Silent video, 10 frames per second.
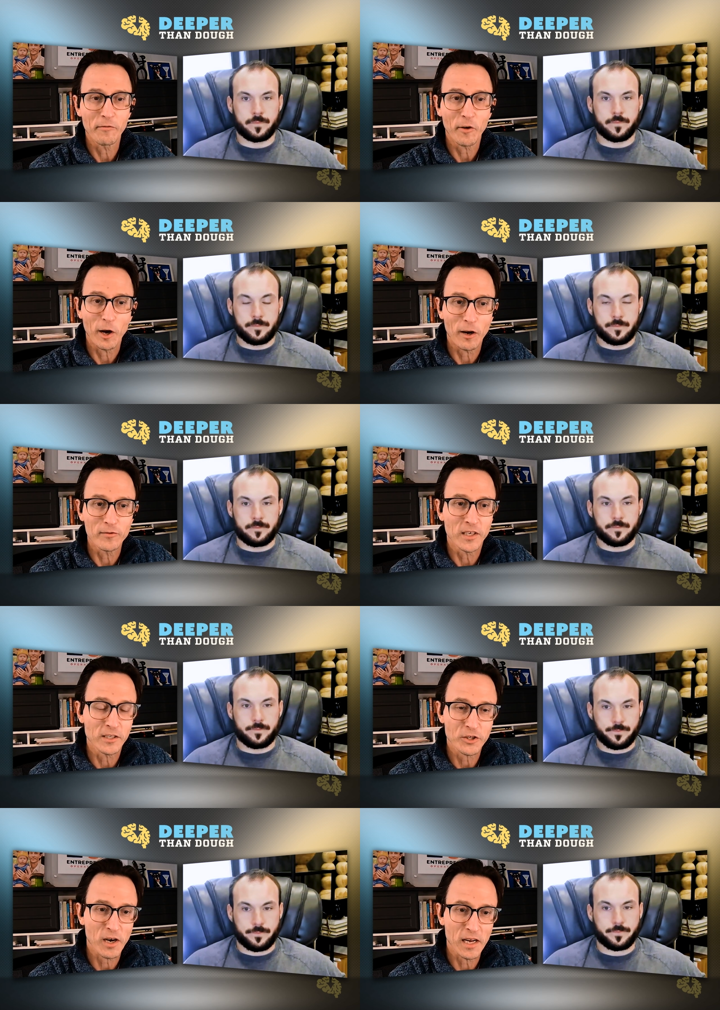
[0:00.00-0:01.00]
Speaker 1: involved
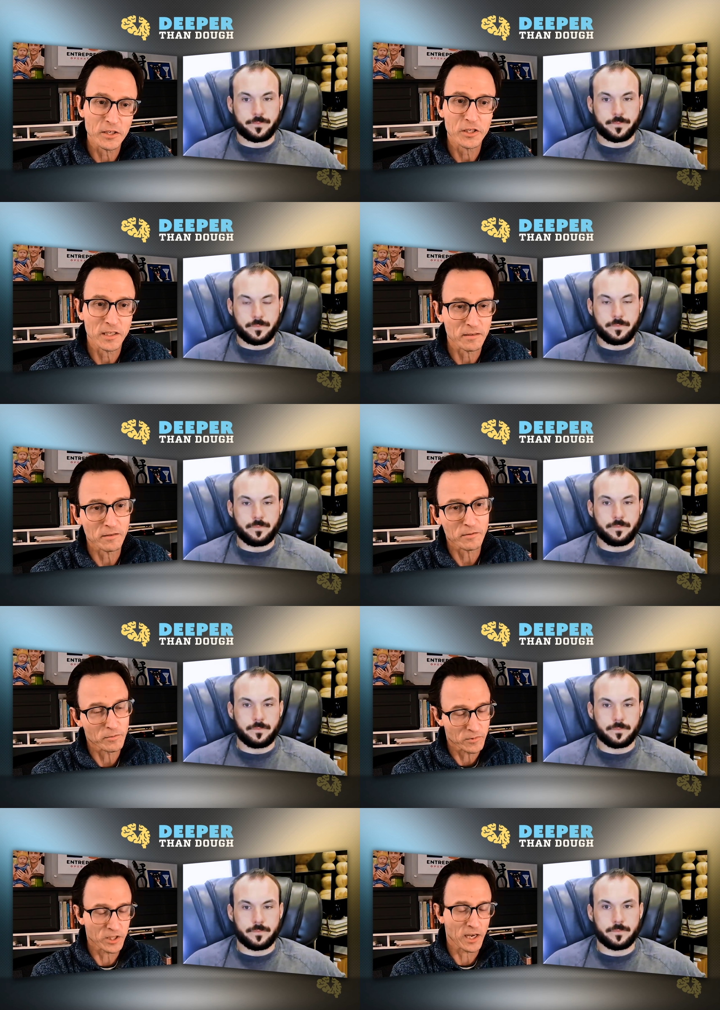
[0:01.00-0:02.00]
and entrenched and
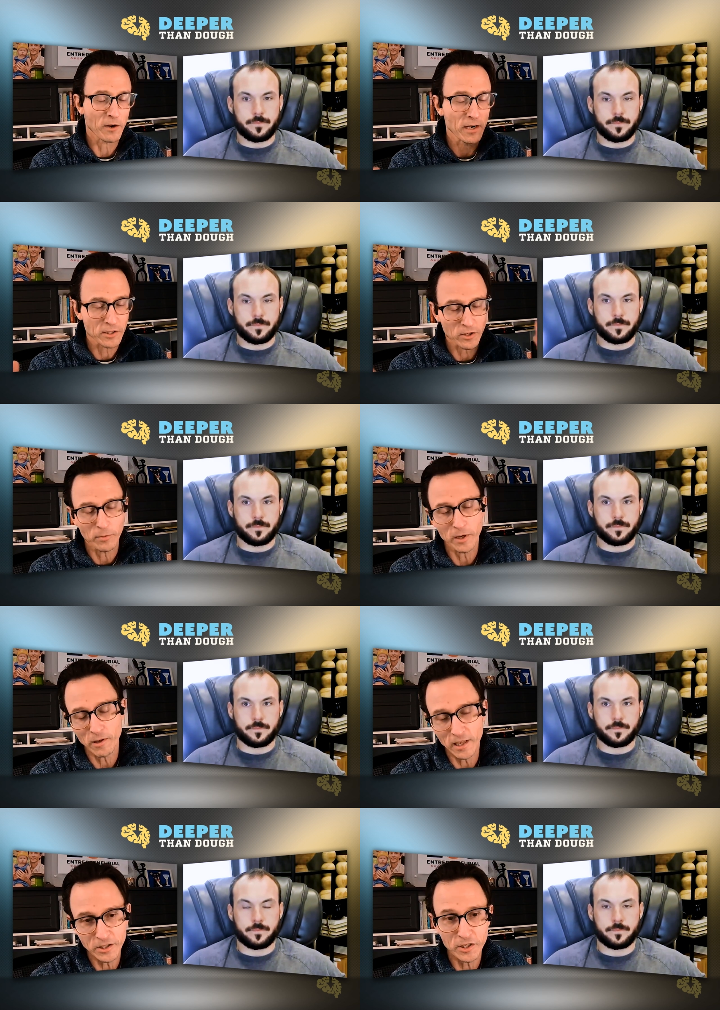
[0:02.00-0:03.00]
generated so many
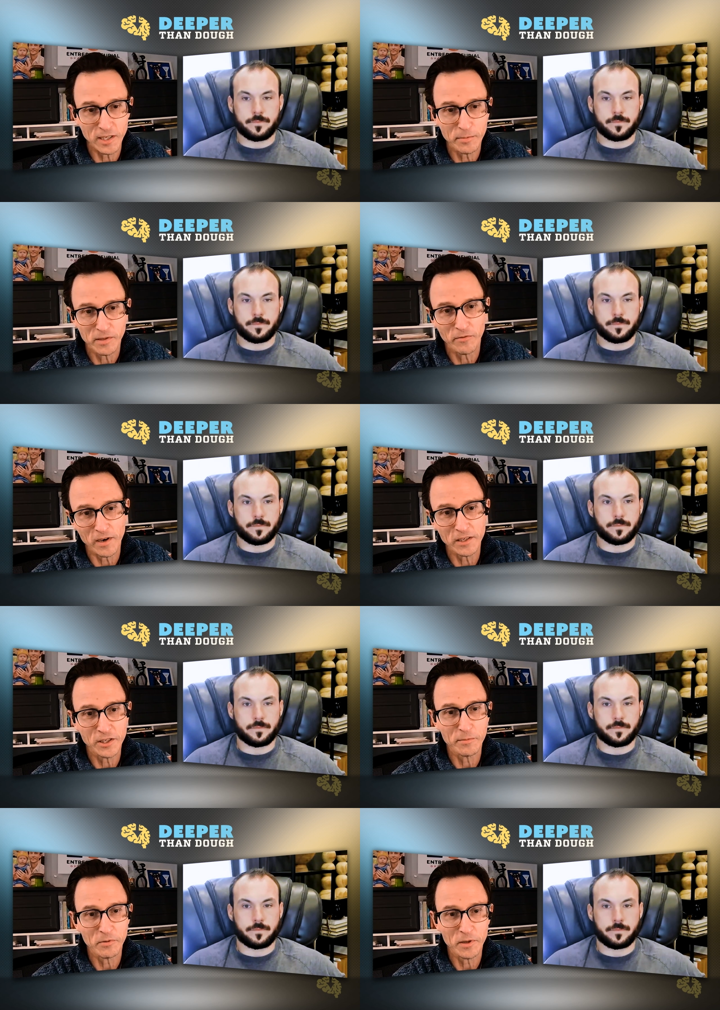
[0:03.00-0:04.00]
relationships and
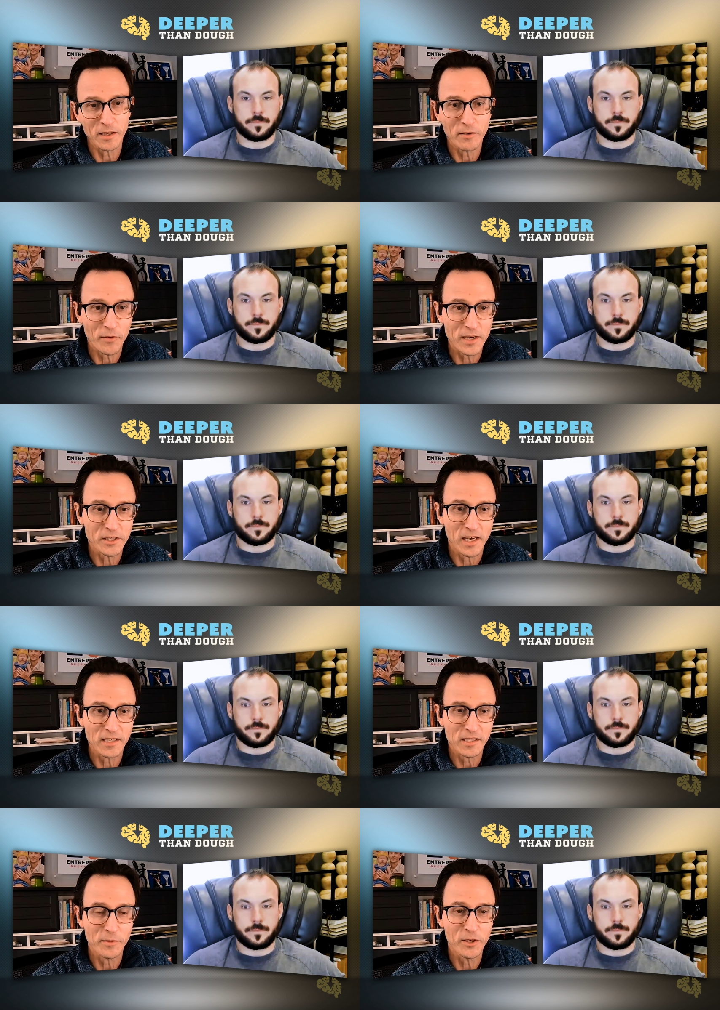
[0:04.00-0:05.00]
friendships within the
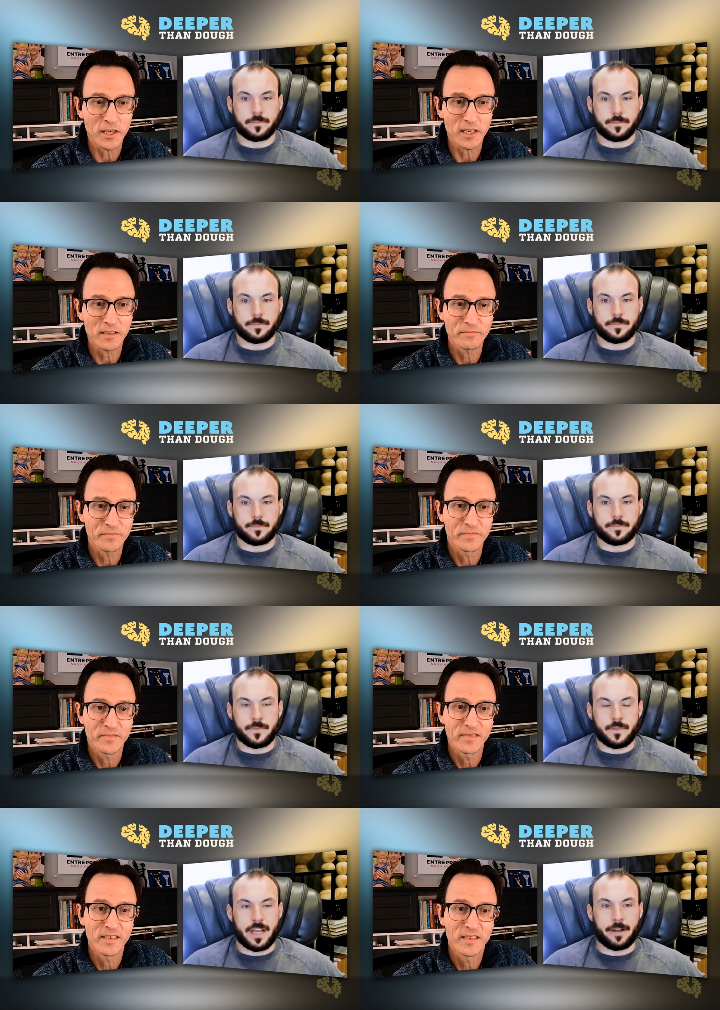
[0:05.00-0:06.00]
franchise community.
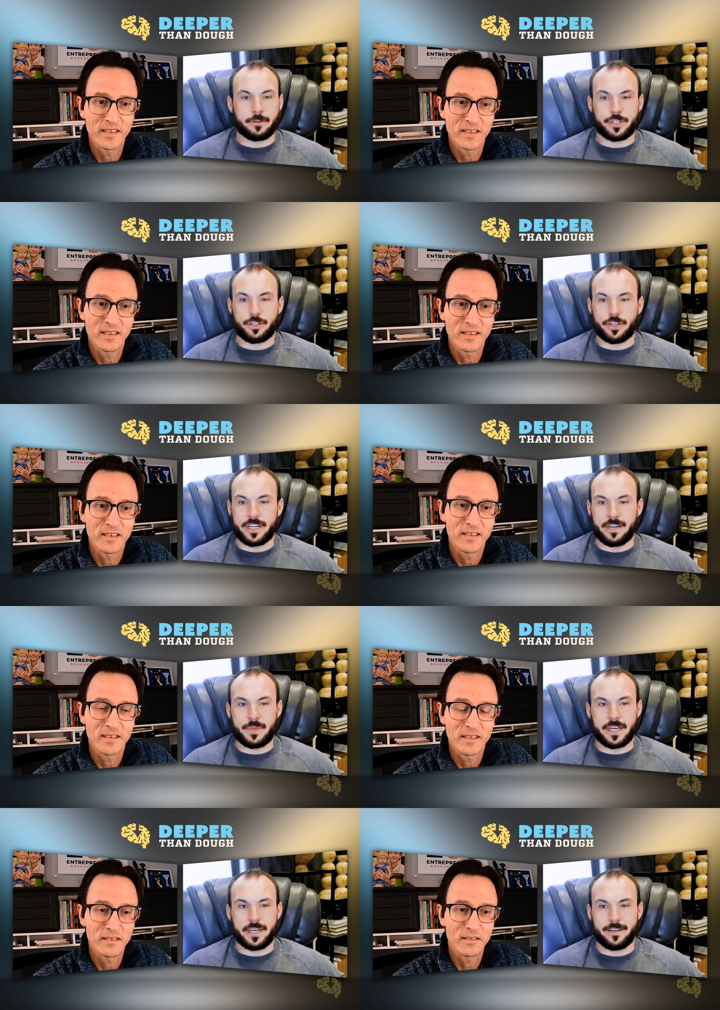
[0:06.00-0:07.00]
Speaker 2: Yeah, I was just looking up
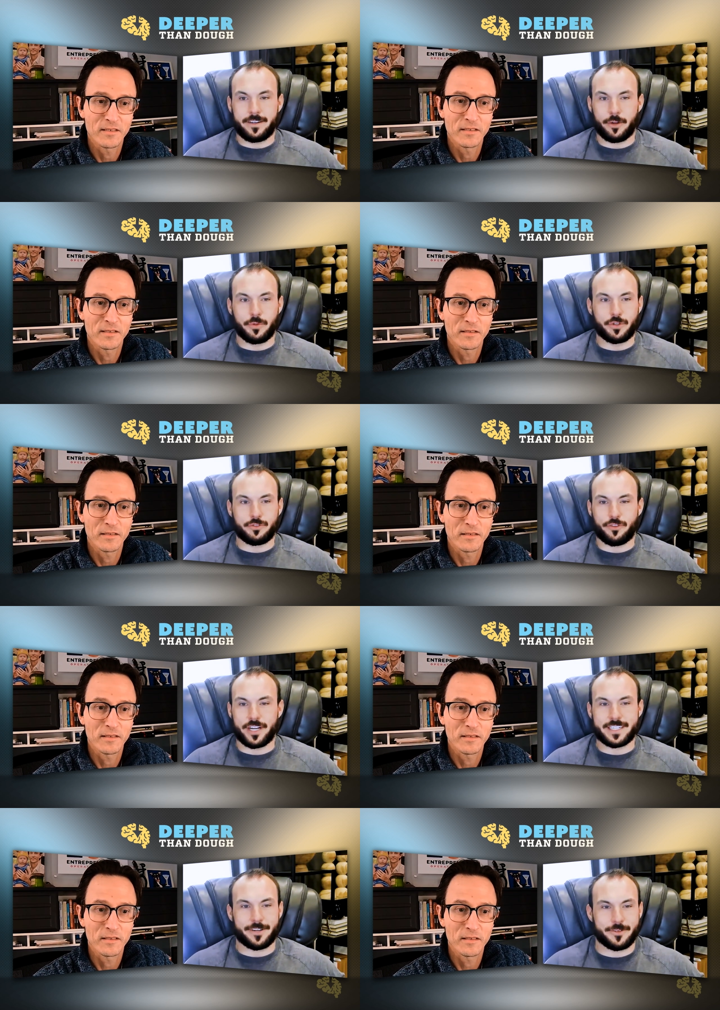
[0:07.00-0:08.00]
the our mutual
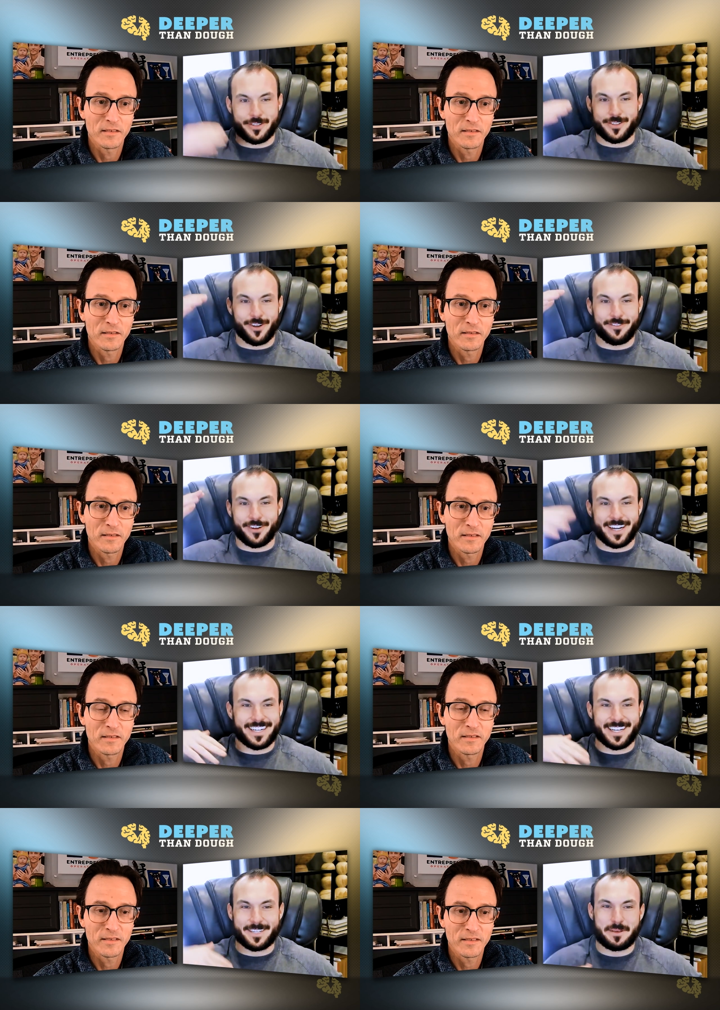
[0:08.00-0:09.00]
friends. It was just all
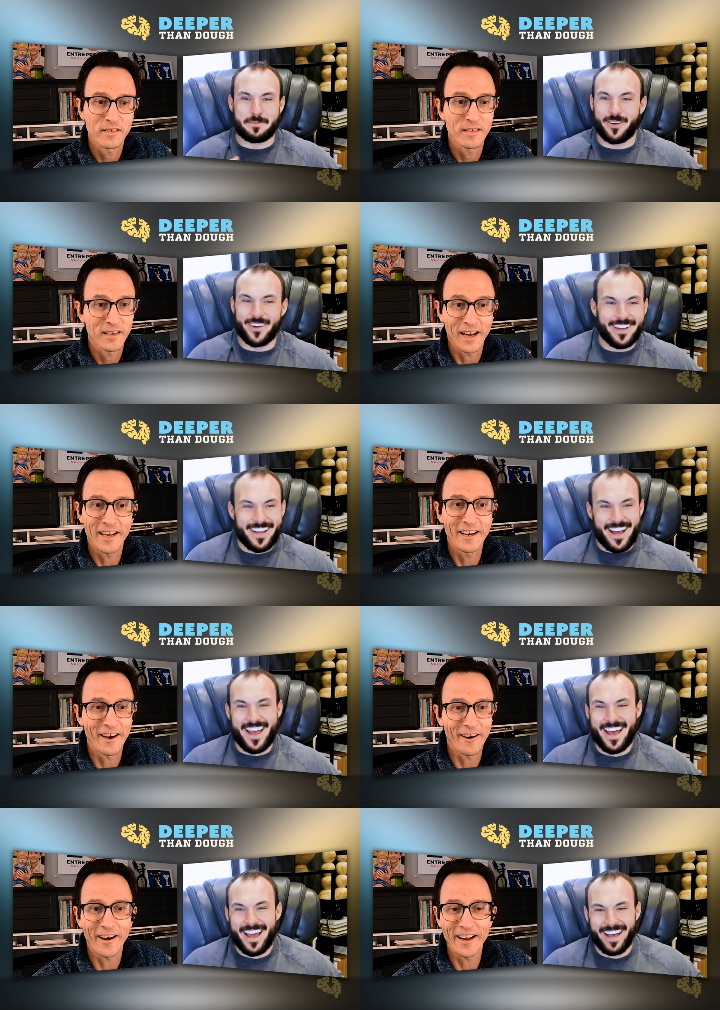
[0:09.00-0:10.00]
franchise people.
Speaker 1: I
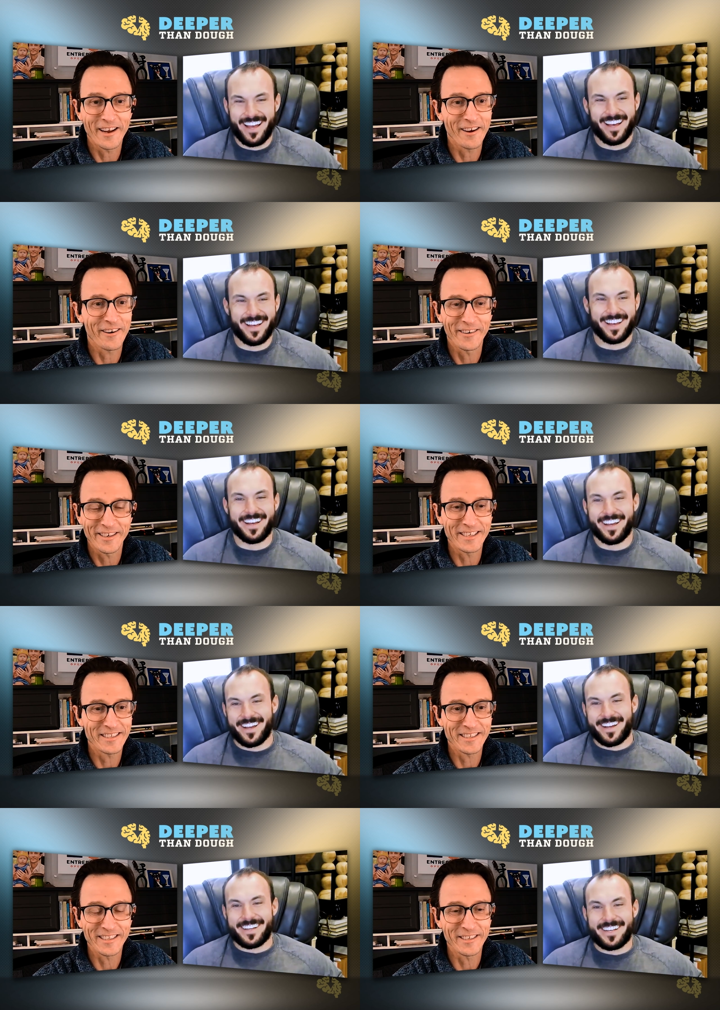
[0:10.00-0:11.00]
know, I know.
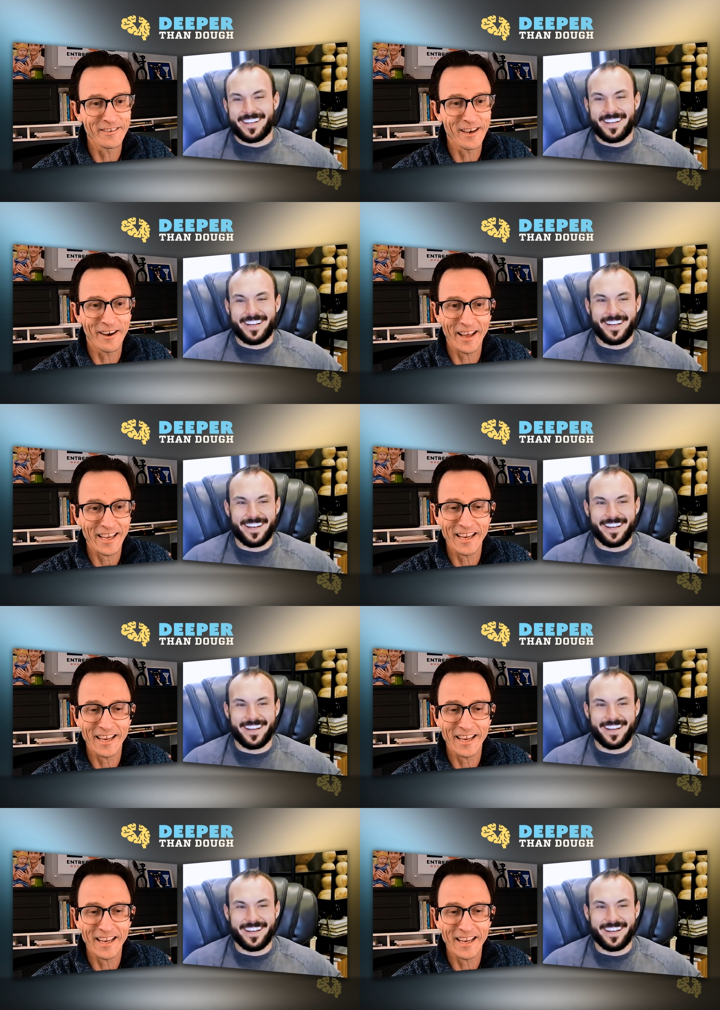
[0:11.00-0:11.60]
It's you know, like